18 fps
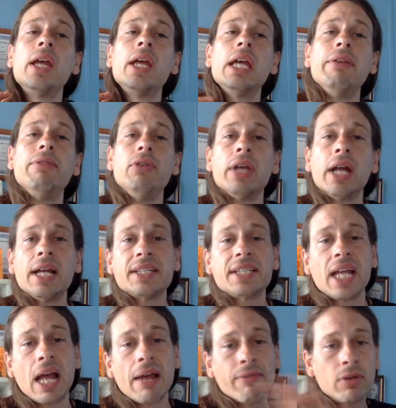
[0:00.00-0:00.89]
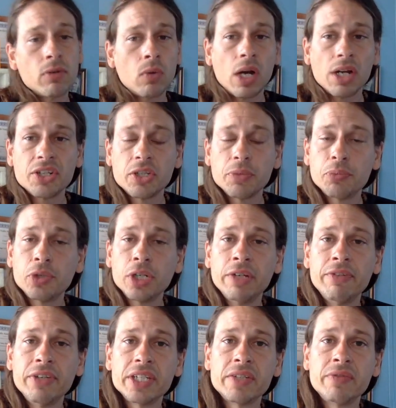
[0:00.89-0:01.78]
if you guys haven't watched the
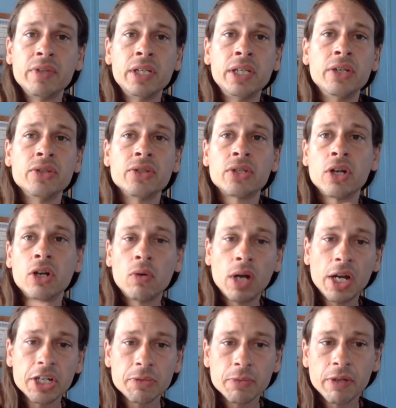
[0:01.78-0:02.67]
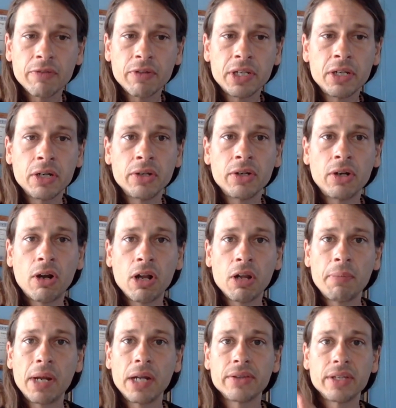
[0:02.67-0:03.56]
previous videos, go watch my video on all
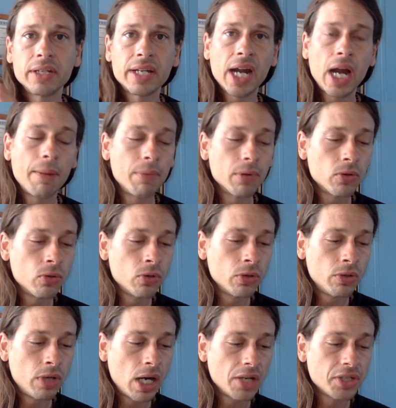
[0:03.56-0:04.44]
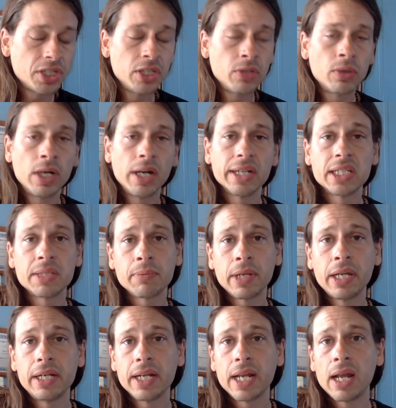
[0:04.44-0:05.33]
about the Capricorn Rashi, where I
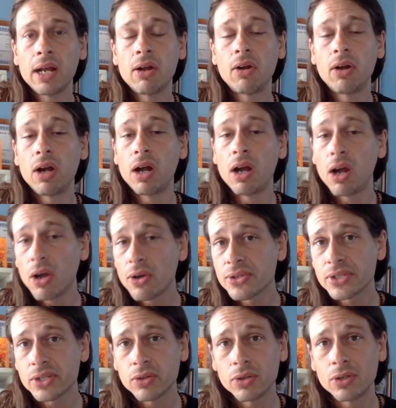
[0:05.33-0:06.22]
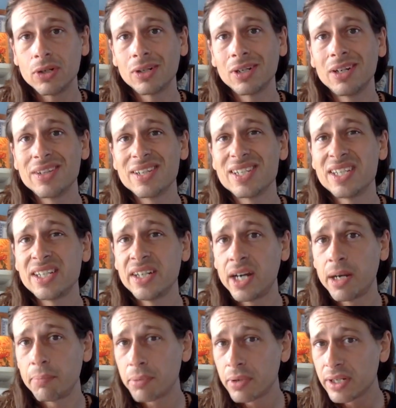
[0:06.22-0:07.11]
explain how also earlier this
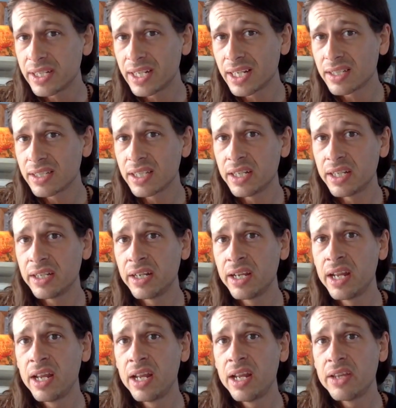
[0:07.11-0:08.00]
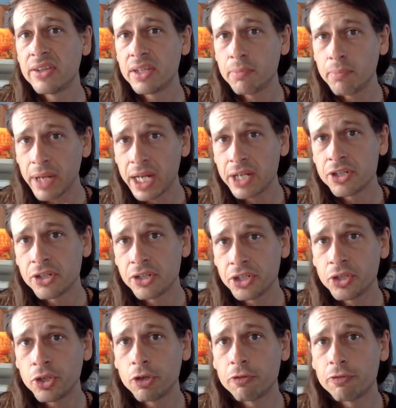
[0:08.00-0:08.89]
year I predicted the major
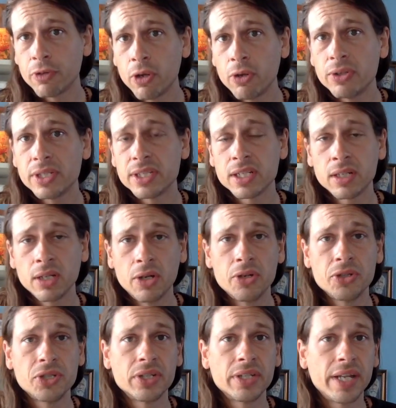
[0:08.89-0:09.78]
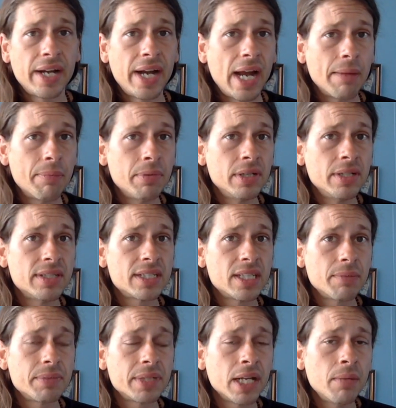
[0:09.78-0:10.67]
UFO disclosure that happened in
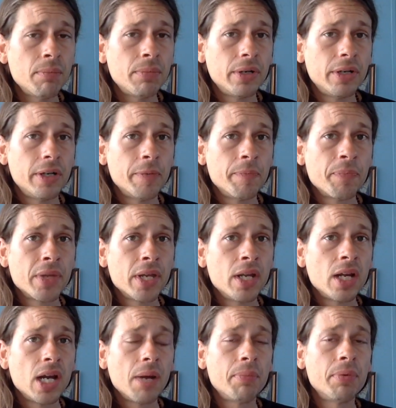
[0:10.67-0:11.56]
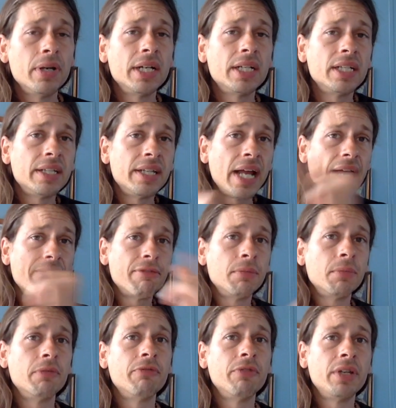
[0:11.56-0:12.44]
September. I predicted that
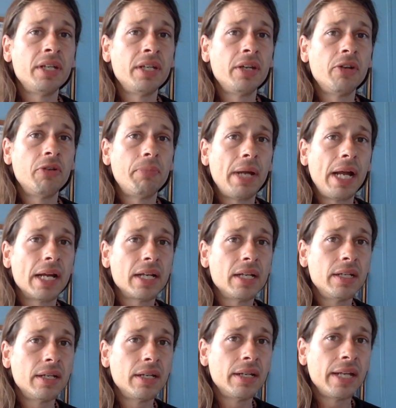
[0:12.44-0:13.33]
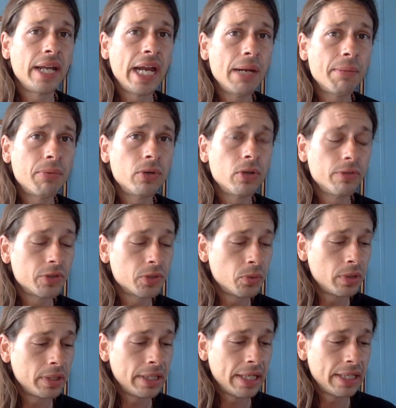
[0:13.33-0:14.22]
from a video back in April of
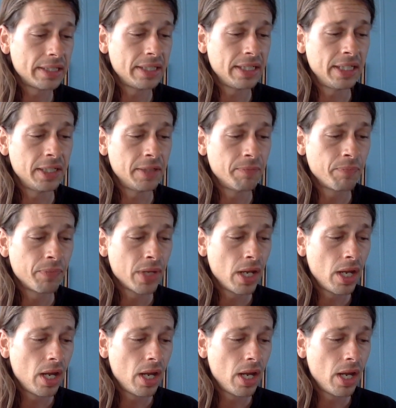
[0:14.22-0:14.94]
2018.